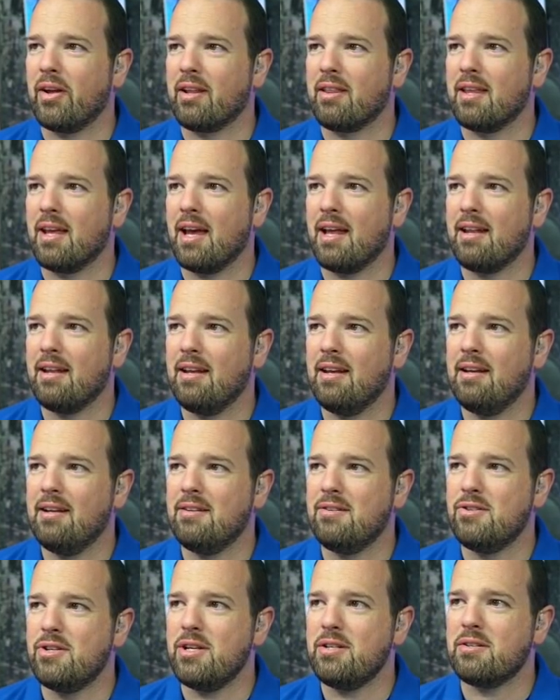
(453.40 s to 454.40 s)
like that,
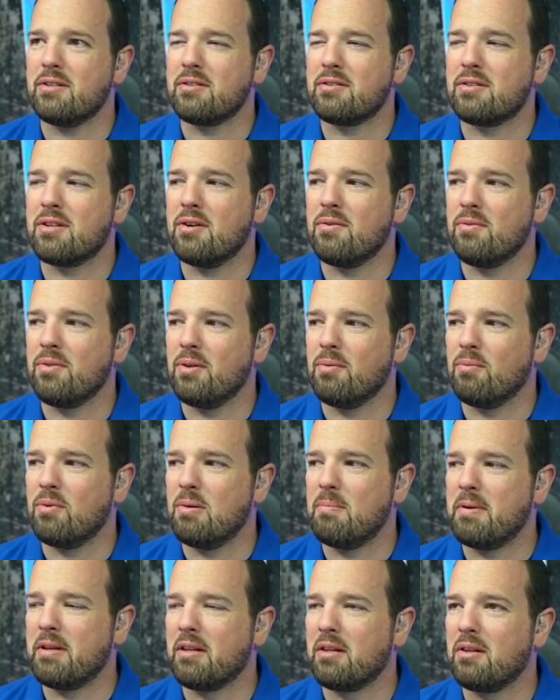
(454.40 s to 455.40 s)
Jesus stoned the
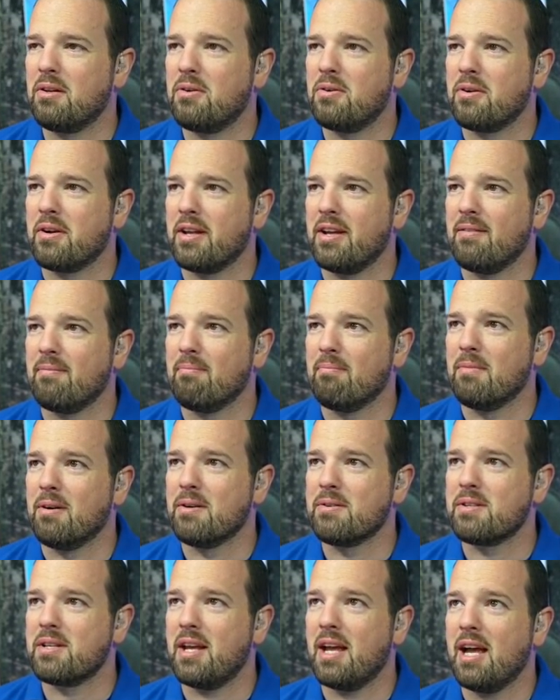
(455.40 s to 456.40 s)
woman, Lord have
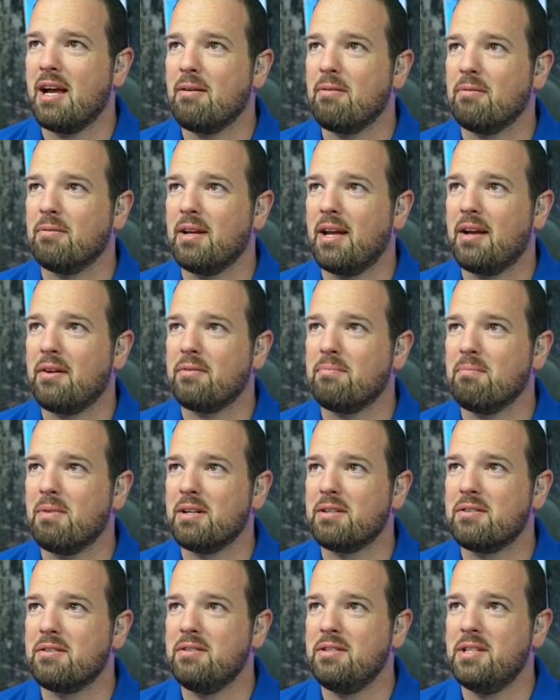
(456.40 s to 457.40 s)
mercy, how, how
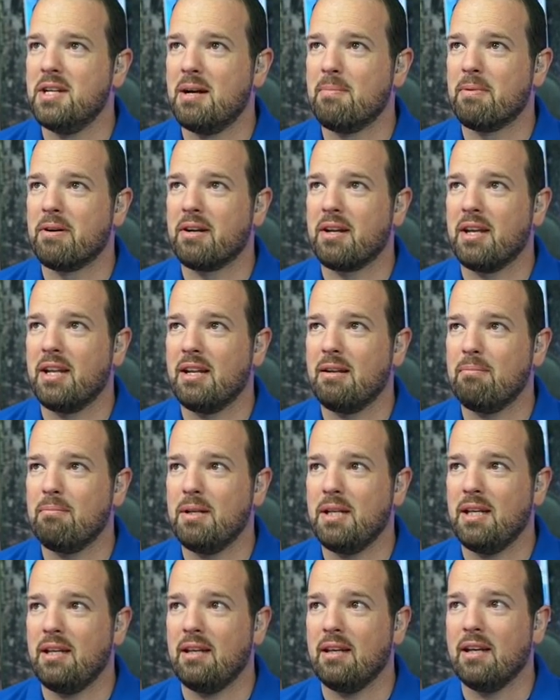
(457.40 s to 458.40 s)
much dumber can it
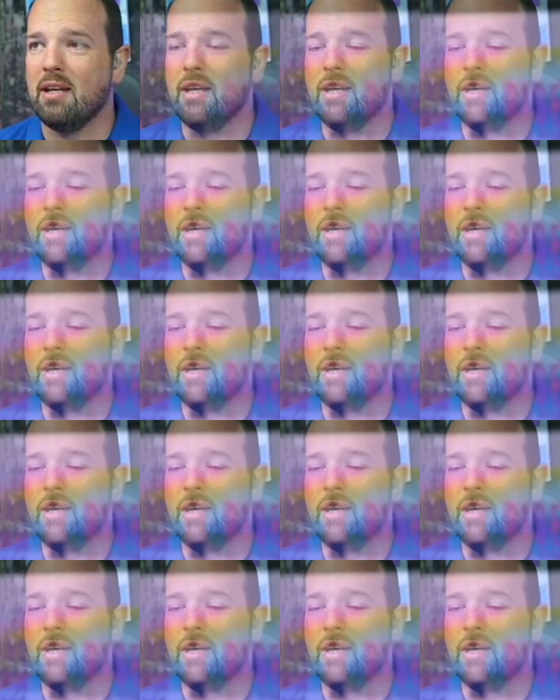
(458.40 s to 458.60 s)
be?